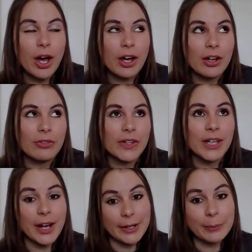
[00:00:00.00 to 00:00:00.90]
of
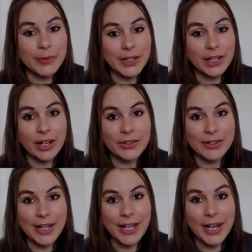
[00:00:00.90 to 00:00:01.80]
the items that I
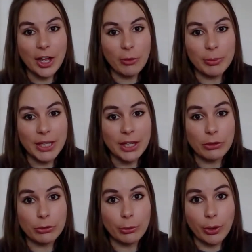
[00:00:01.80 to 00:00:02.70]
got today to help me
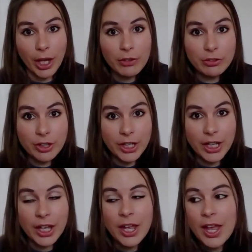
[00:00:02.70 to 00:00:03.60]
get through
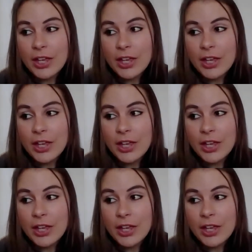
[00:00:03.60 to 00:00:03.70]
recovery.